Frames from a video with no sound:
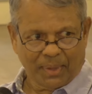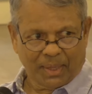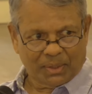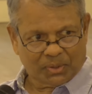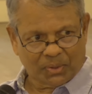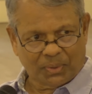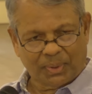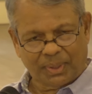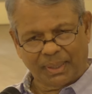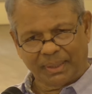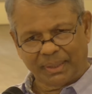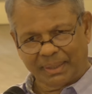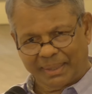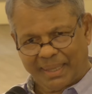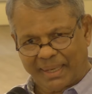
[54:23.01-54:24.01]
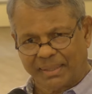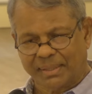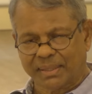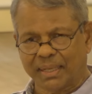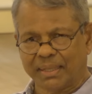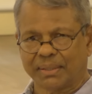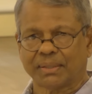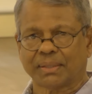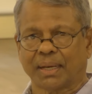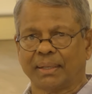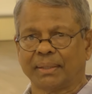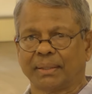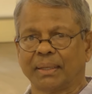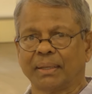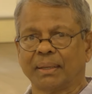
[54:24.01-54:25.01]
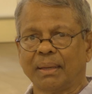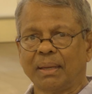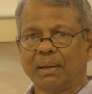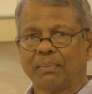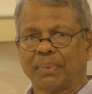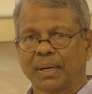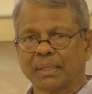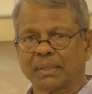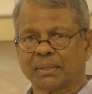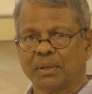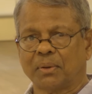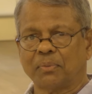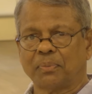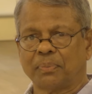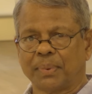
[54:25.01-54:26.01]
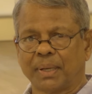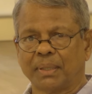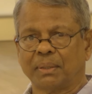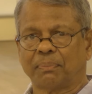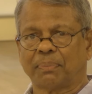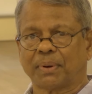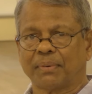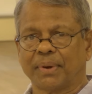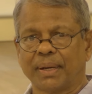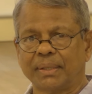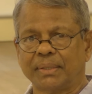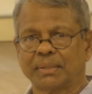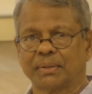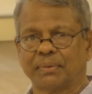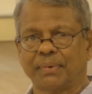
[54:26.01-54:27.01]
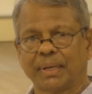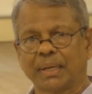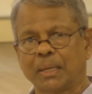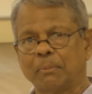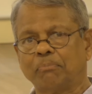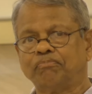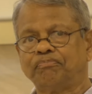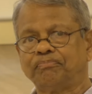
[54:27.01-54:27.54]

So in that sense, I think Patissamuppada provides a very